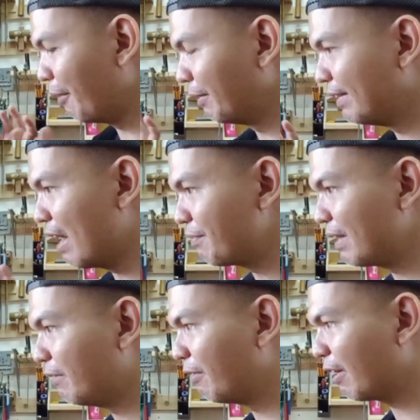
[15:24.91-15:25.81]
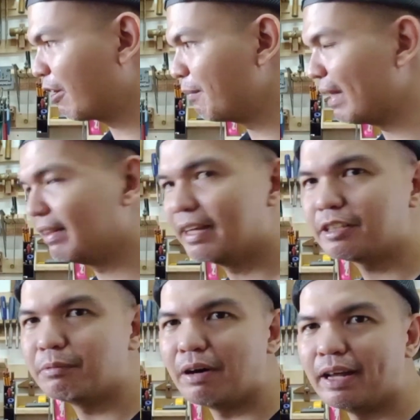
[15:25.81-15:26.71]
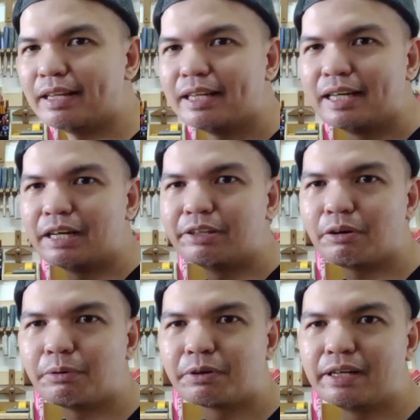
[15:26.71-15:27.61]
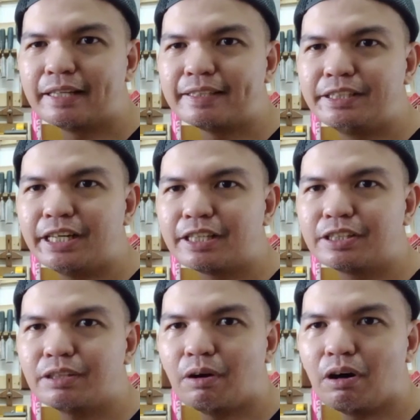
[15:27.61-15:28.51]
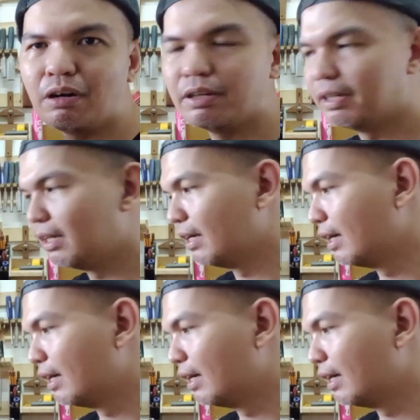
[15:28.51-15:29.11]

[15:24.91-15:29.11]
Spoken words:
I would definitely recommend this one, the Cordless Jigsaw.